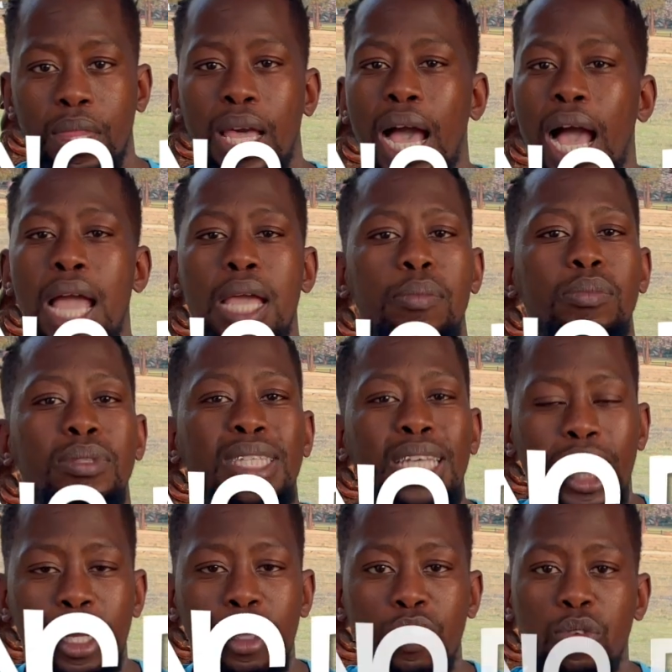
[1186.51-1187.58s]
I'm
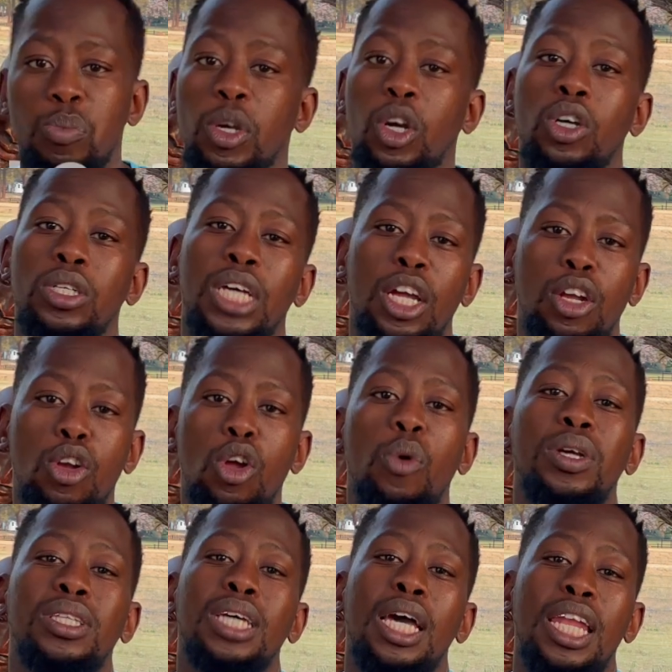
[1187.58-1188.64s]
telling you because I know
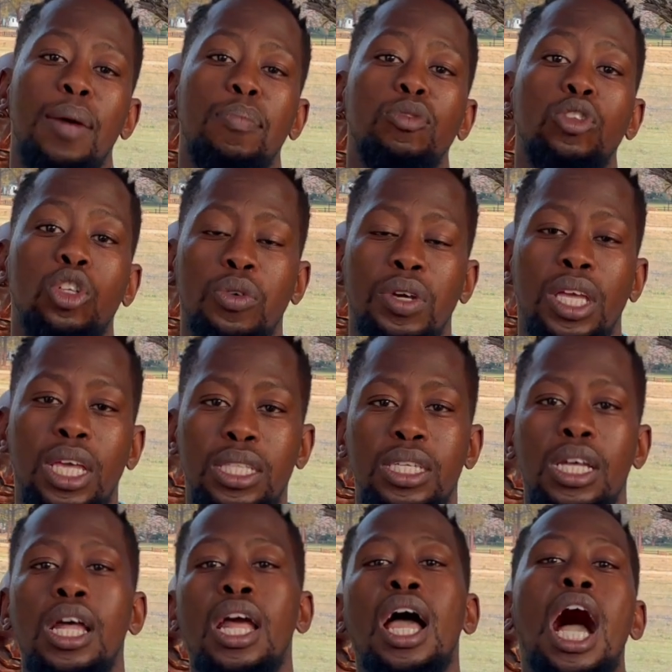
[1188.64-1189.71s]
it and I'm doing it.
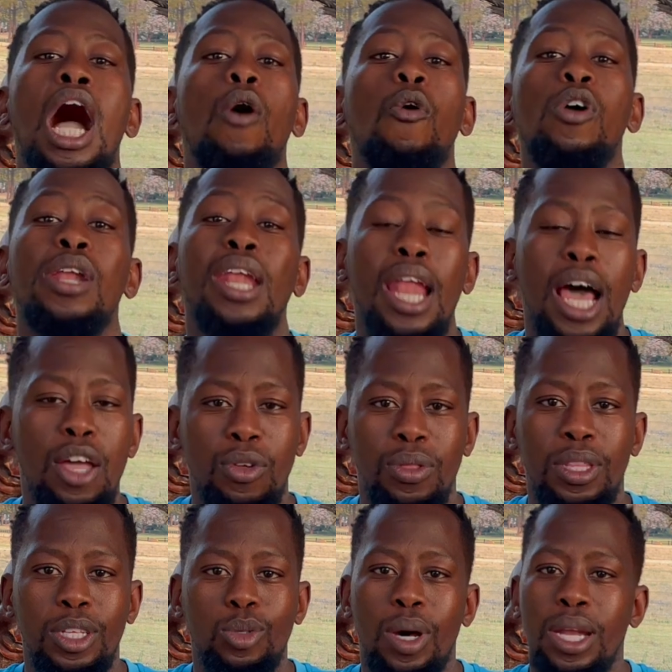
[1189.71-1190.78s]
I won't lie on
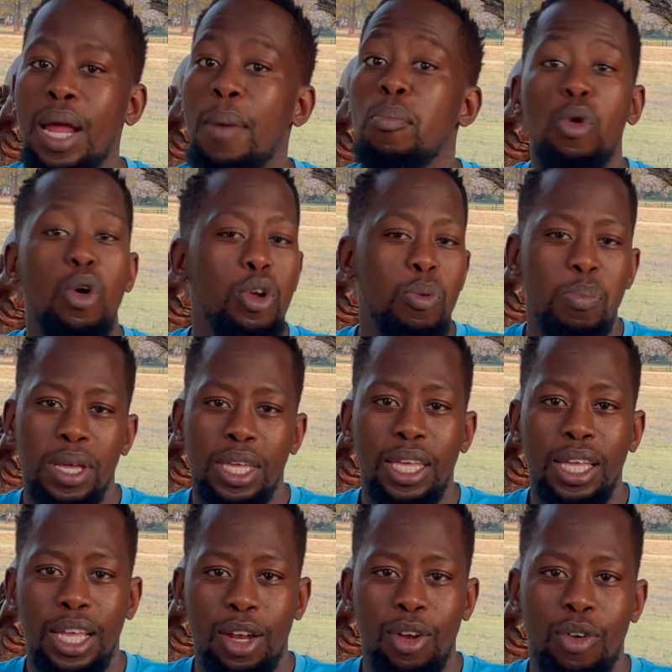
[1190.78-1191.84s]
this one. I'm not
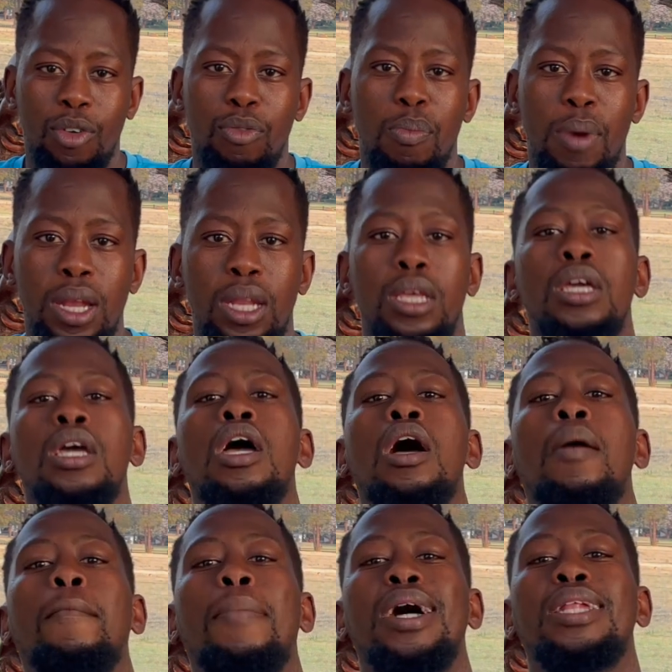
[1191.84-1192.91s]
making a lot of money,
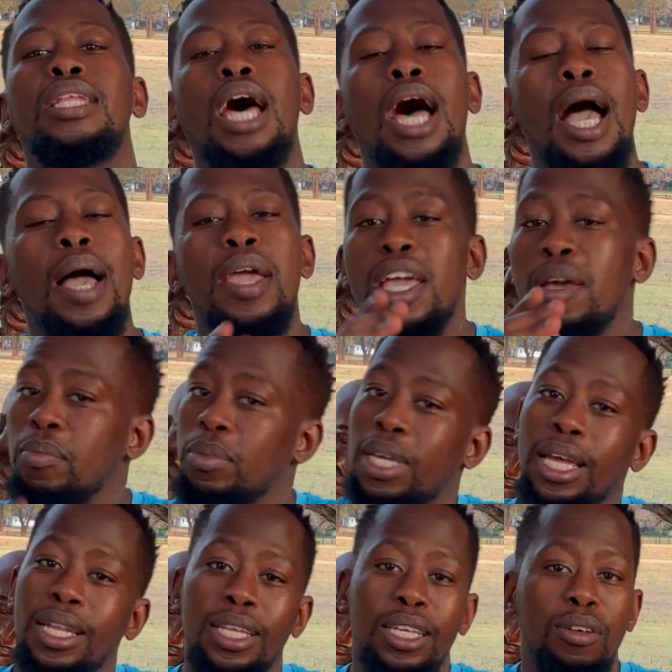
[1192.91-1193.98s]
but I am
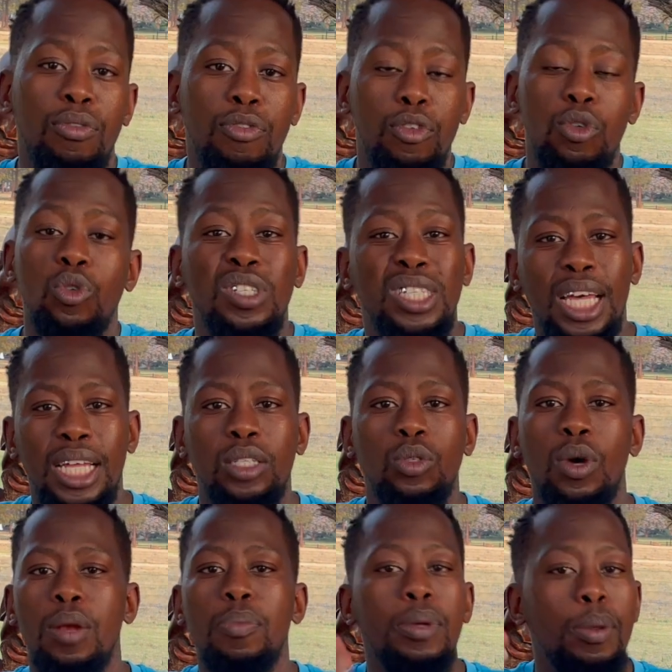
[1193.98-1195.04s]
getting few cents
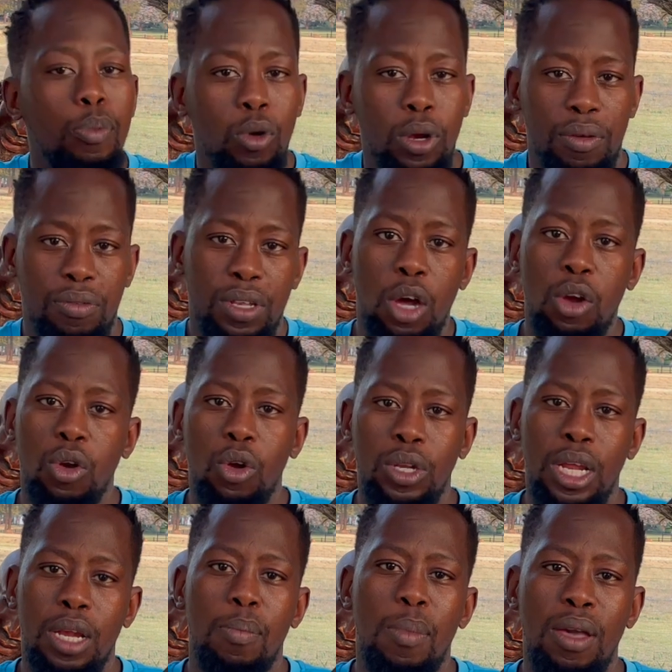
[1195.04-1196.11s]
when people have
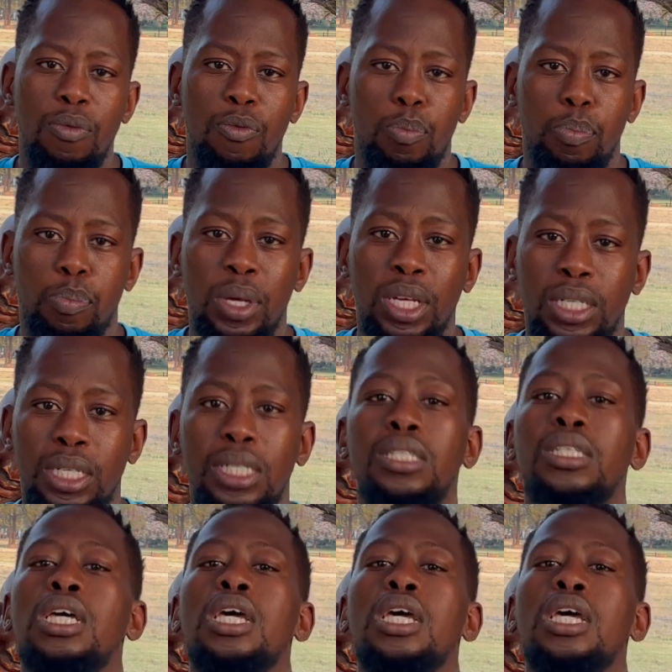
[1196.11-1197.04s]
downloaded my pictures.